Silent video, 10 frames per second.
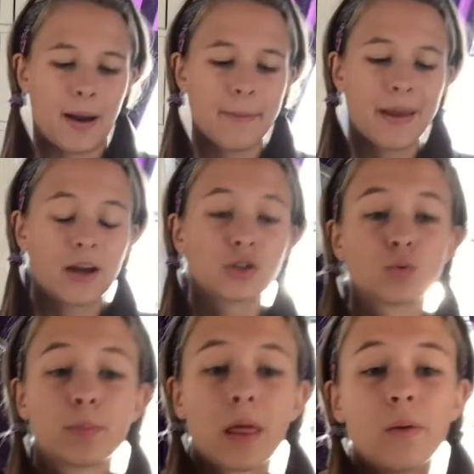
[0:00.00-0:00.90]
parents would
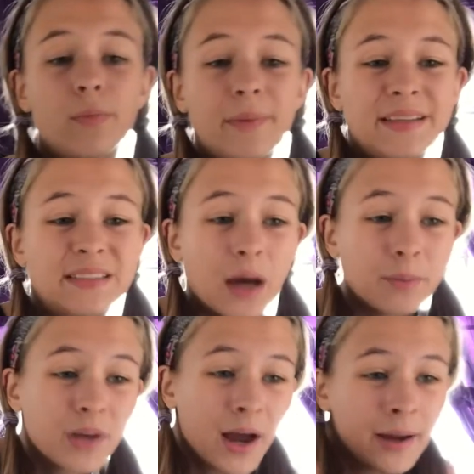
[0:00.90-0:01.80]
play with me
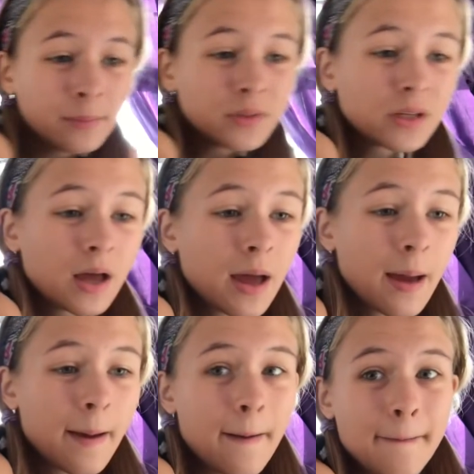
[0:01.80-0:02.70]
sometimes,
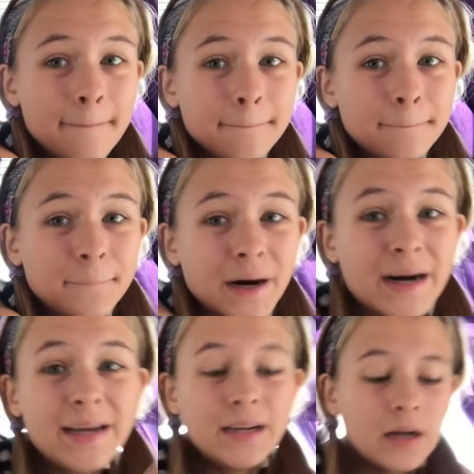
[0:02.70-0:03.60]

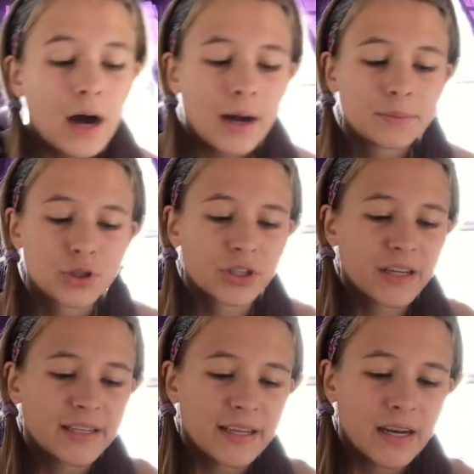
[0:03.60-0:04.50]
but I'm sure they
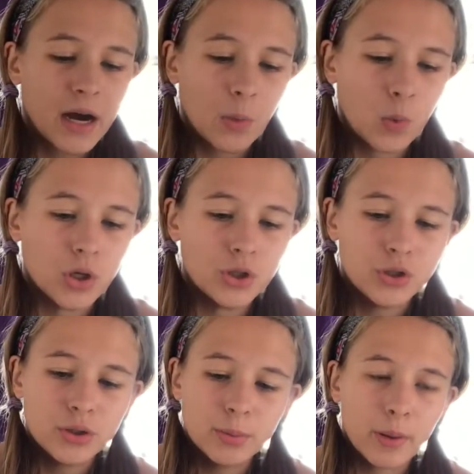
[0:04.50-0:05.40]
did not want
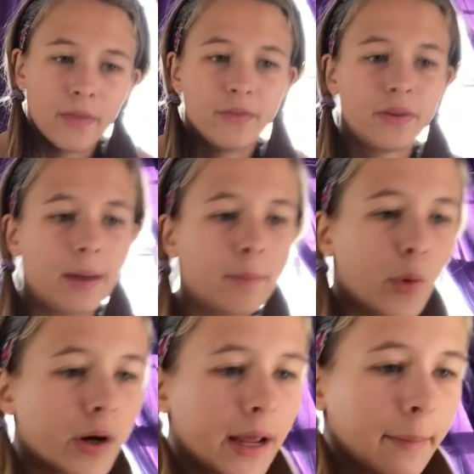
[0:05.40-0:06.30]
to play the same board game